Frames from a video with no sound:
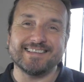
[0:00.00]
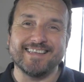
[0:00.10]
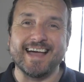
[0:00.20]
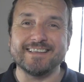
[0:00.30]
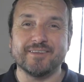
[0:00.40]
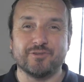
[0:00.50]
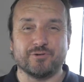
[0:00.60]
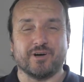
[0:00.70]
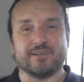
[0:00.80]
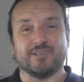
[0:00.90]
tend to
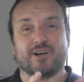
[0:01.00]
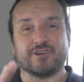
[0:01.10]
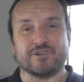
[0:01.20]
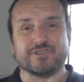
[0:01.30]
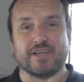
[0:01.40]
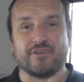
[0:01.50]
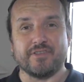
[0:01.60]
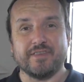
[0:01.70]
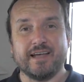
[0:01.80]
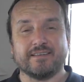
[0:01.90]
do it on a larger scale
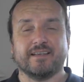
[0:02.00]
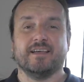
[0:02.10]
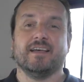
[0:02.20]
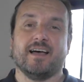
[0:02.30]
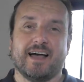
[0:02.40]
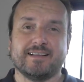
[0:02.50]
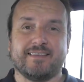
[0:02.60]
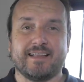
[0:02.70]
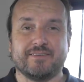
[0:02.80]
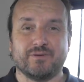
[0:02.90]
than that. I
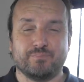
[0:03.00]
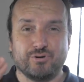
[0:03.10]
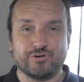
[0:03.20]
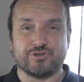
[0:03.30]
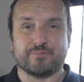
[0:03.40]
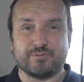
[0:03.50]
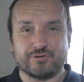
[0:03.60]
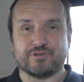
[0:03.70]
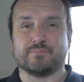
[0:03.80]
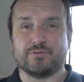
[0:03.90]
tend to push
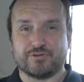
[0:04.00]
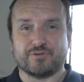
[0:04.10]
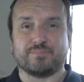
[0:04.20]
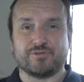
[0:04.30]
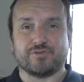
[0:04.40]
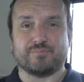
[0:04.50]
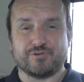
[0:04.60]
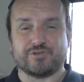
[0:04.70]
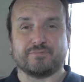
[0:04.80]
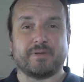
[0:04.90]

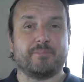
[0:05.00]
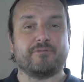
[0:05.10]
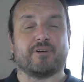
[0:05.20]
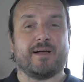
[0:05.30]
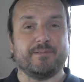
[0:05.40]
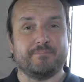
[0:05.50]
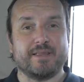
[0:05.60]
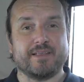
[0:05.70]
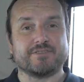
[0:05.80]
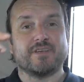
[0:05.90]
it, maybe for a couple of
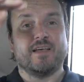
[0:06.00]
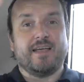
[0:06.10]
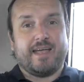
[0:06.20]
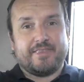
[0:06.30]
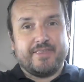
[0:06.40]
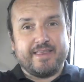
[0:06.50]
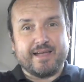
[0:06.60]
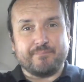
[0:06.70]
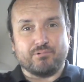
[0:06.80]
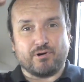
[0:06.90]
minutes, and then
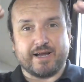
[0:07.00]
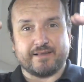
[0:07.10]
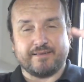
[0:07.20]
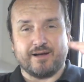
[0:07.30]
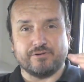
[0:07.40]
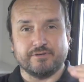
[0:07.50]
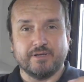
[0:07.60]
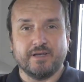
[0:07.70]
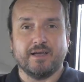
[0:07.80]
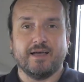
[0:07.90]
I bring it down.
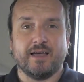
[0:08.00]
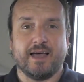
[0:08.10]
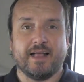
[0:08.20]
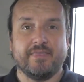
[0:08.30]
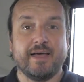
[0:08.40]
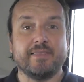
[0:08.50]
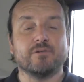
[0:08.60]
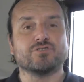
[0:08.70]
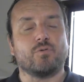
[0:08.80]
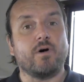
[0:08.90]
And
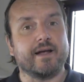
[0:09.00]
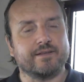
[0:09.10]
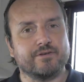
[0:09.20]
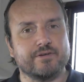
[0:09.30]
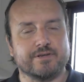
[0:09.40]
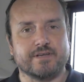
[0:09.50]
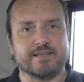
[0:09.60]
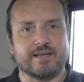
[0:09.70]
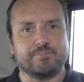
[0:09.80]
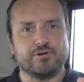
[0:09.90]
then, so what I do is,
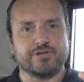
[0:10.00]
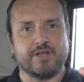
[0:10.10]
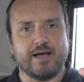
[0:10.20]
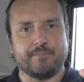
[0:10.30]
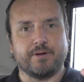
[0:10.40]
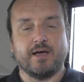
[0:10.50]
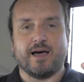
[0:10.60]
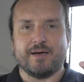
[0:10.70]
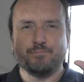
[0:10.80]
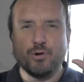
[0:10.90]
as I push it up,
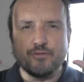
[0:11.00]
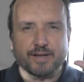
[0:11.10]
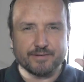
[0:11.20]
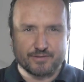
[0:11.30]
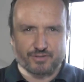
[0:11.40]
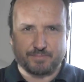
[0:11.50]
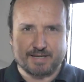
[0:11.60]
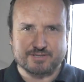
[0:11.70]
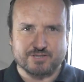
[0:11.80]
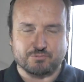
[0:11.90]
I'm moving into
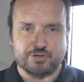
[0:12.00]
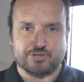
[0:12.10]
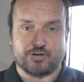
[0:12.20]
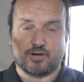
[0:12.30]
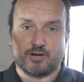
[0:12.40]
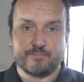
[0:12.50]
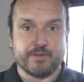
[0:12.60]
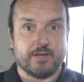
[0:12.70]
spaces which are,